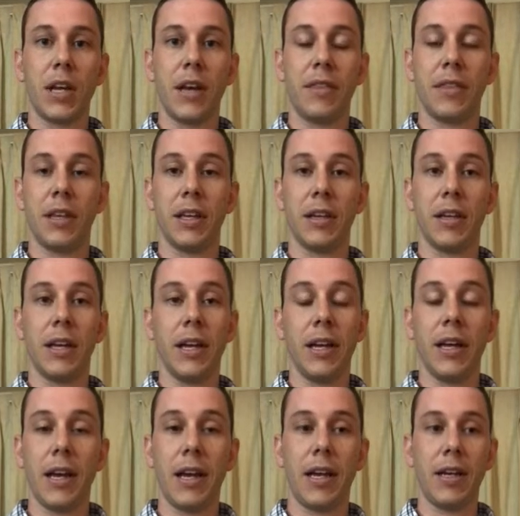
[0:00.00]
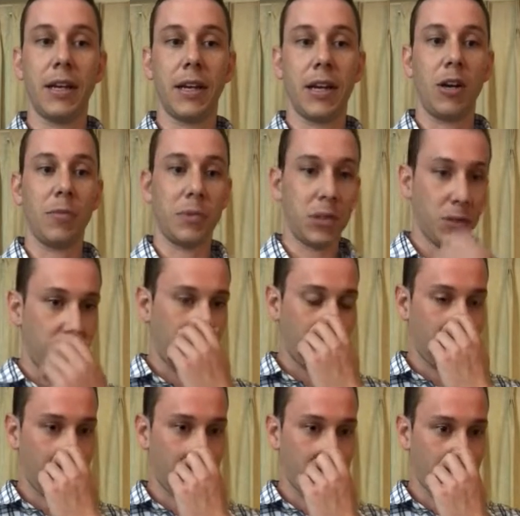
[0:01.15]
I think, and it helped too
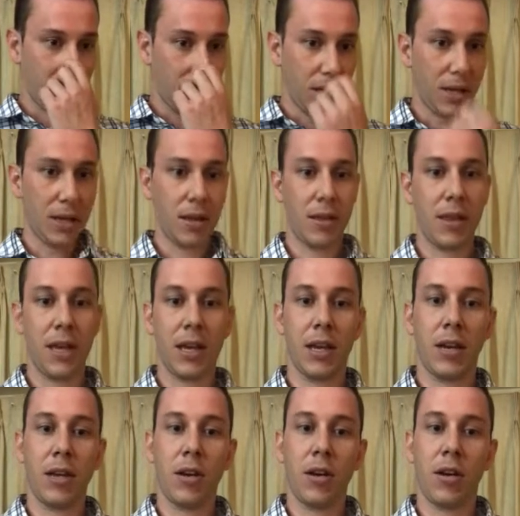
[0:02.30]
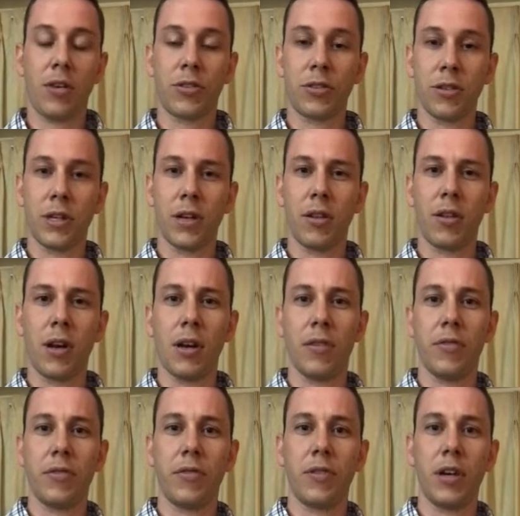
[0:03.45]
because they also did a lot
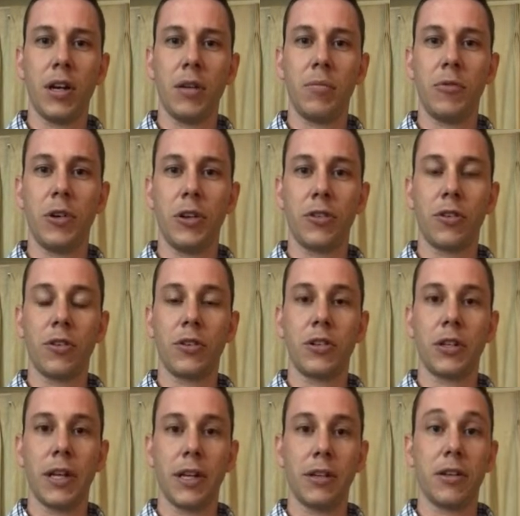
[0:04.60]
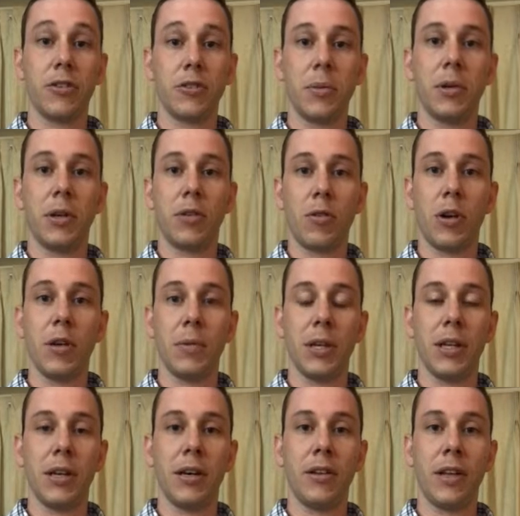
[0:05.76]
of research and contributed quite a
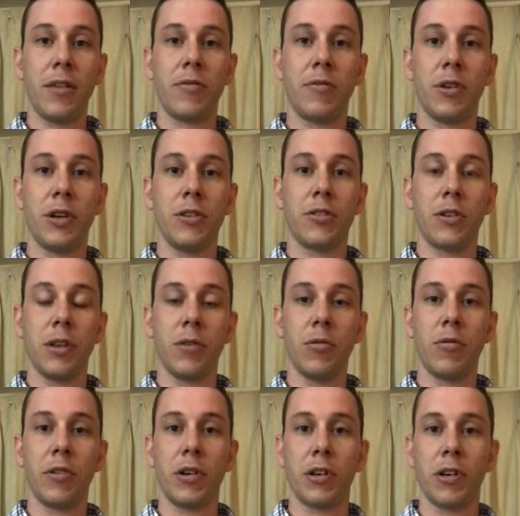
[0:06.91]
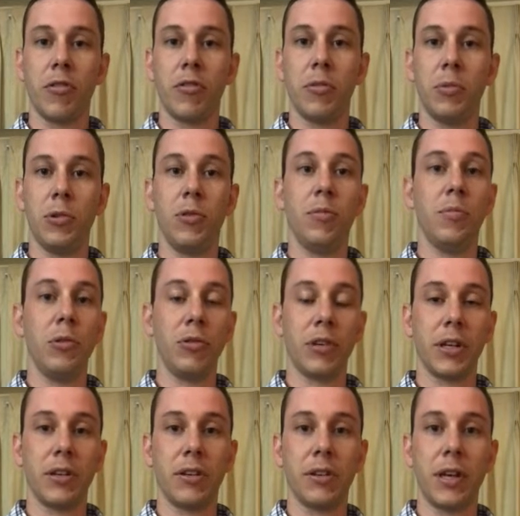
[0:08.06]
bit on that front, so they were very comfortable moving
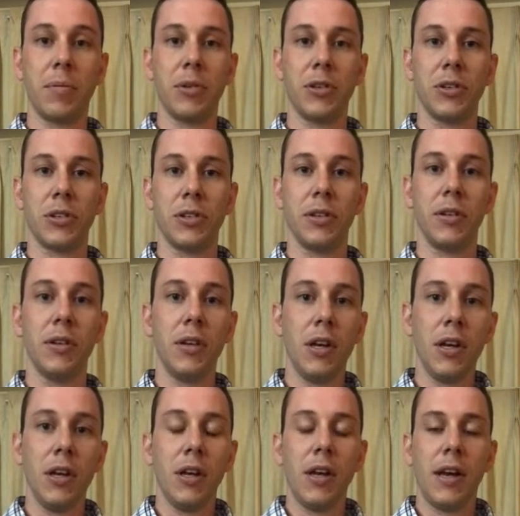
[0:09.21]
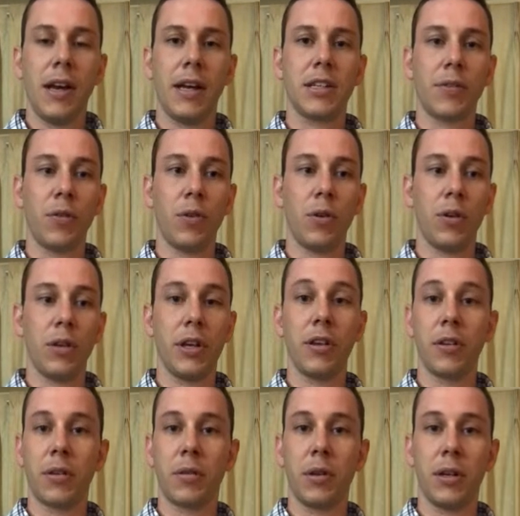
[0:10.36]
into that position. As for the
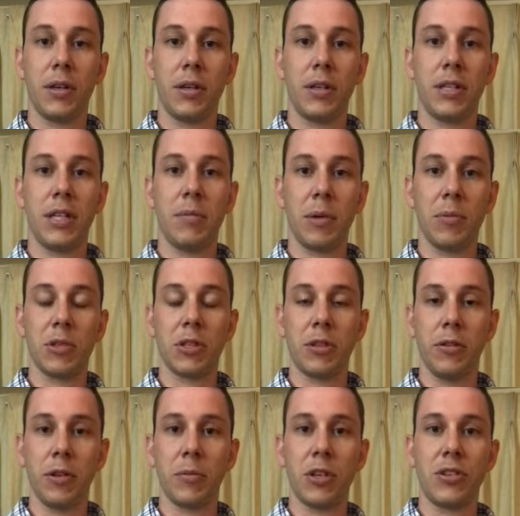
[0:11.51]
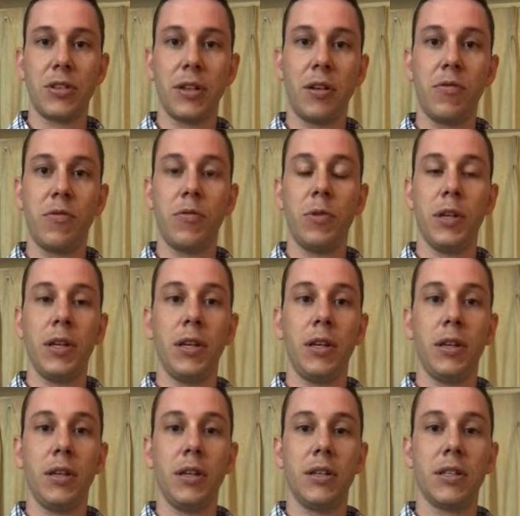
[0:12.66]
other 3 team members, including myself,
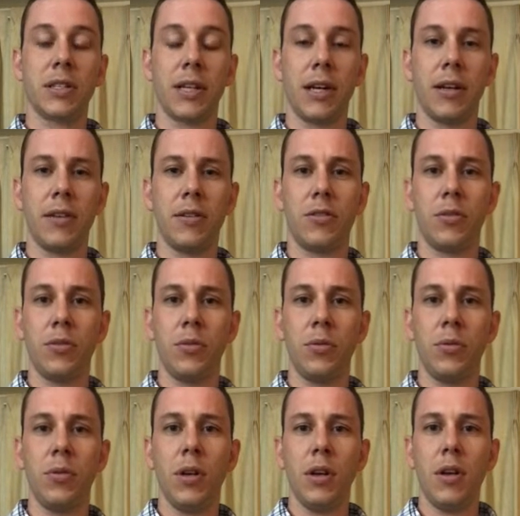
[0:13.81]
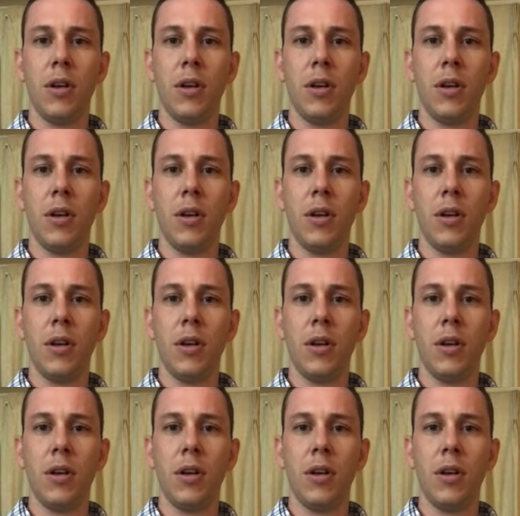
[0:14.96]
we decided to